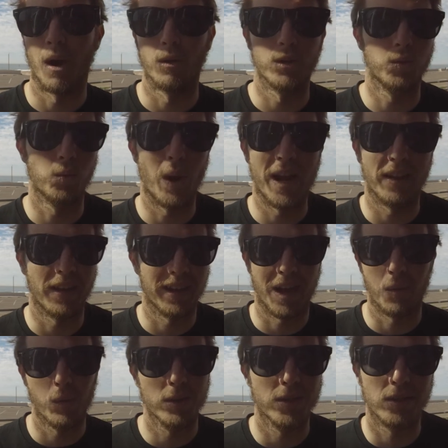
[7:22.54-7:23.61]

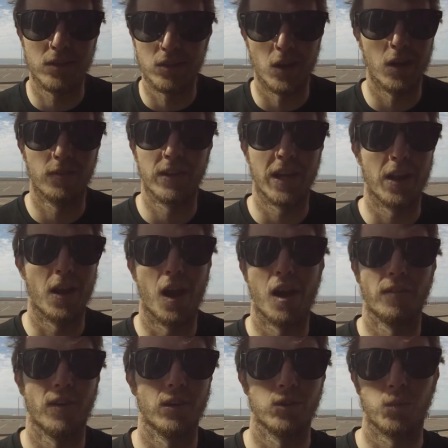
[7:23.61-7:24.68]
wasn't surfing
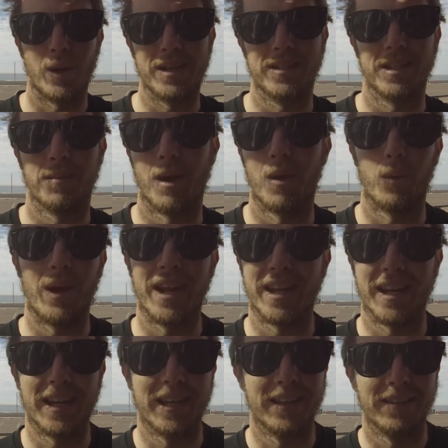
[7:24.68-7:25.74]
enough. I was wasting my
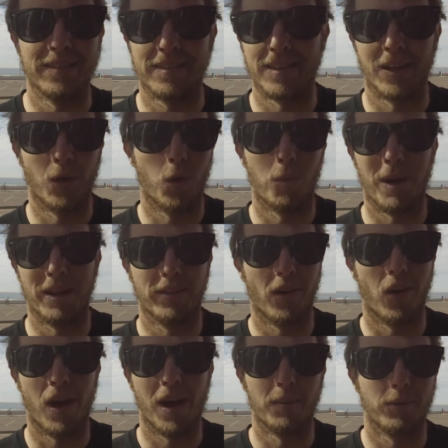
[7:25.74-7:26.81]
weekends and all my
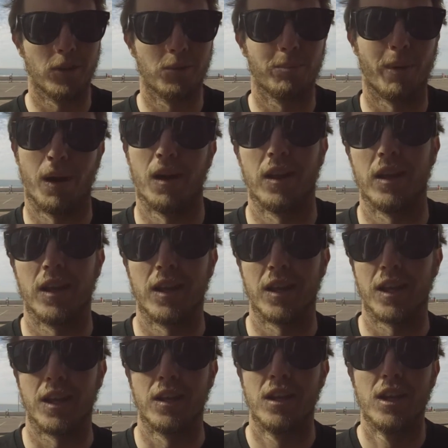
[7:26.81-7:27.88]
time just
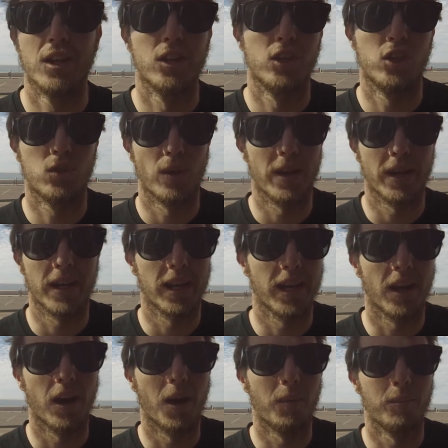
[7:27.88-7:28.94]
partying and drinking
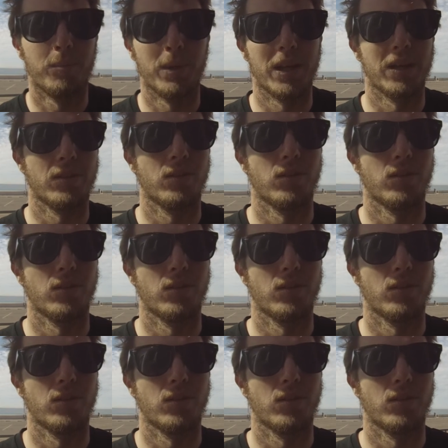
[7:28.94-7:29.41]
it up, being